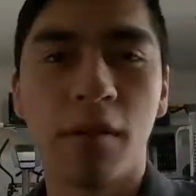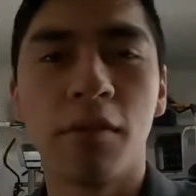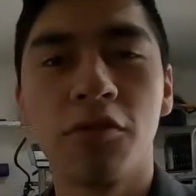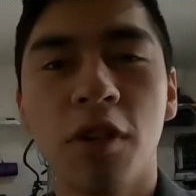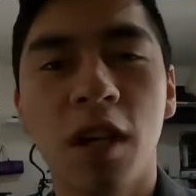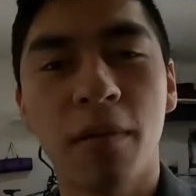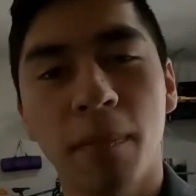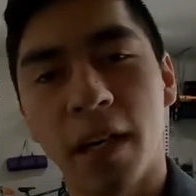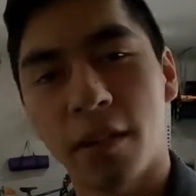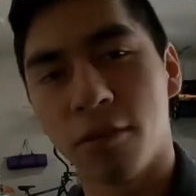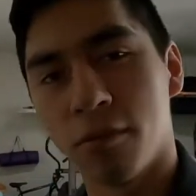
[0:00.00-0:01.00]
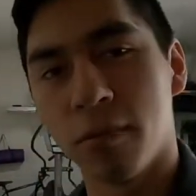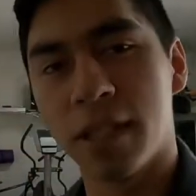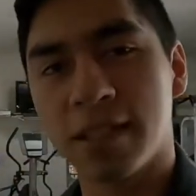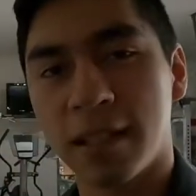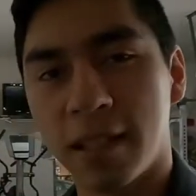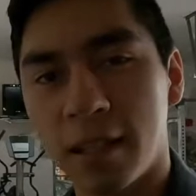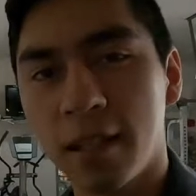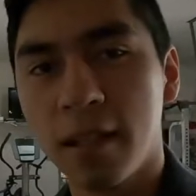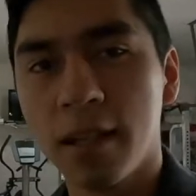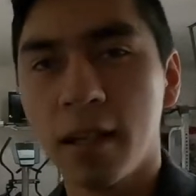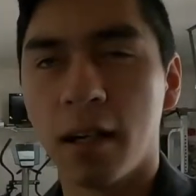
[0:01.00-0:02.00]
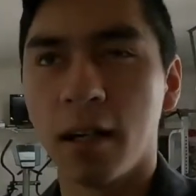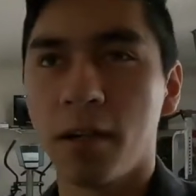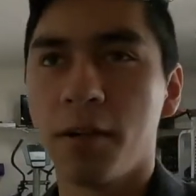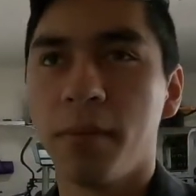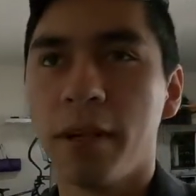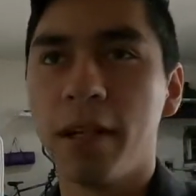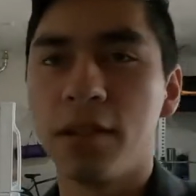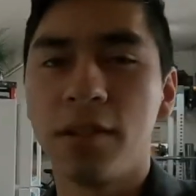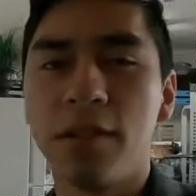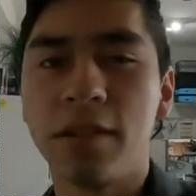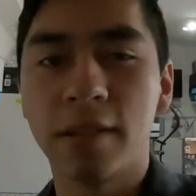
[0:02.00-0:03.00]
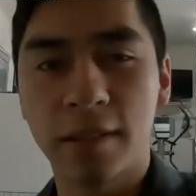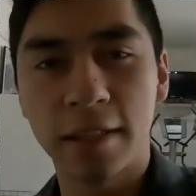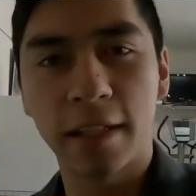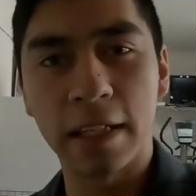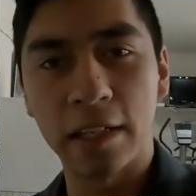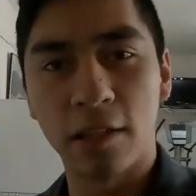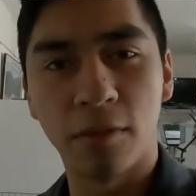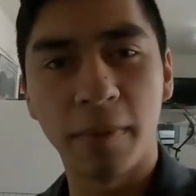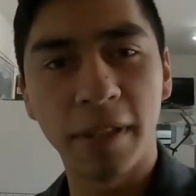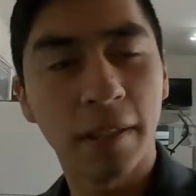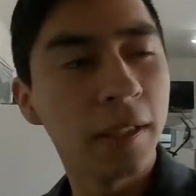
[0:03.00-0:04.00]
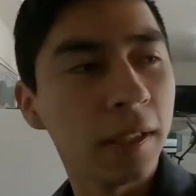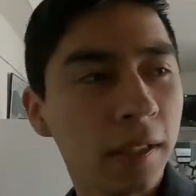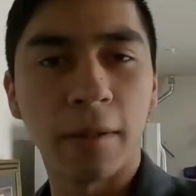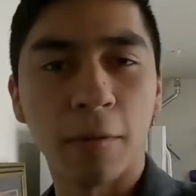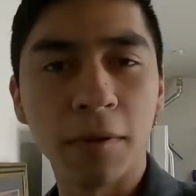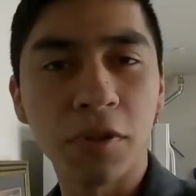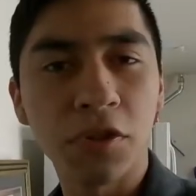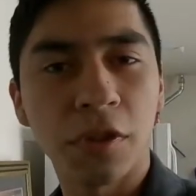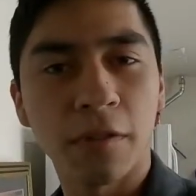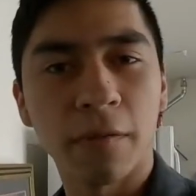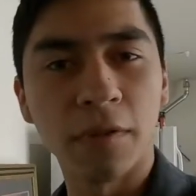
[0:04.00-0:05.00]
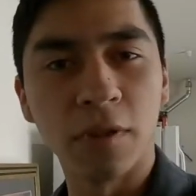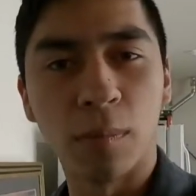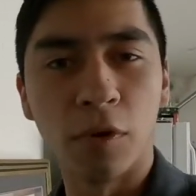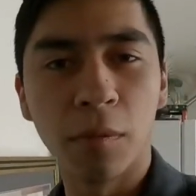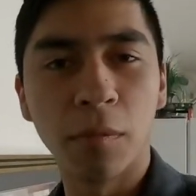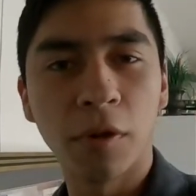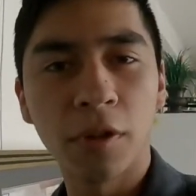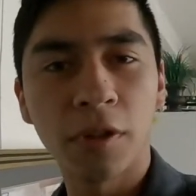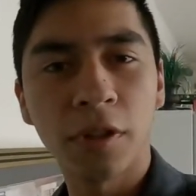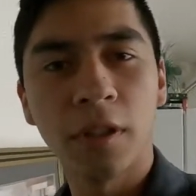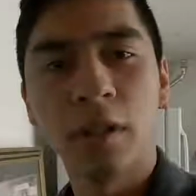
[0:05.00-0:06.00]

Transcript: I was driving back home last night, I heard my engine ticking a little bit. I wasn't sure if it was a blower motor.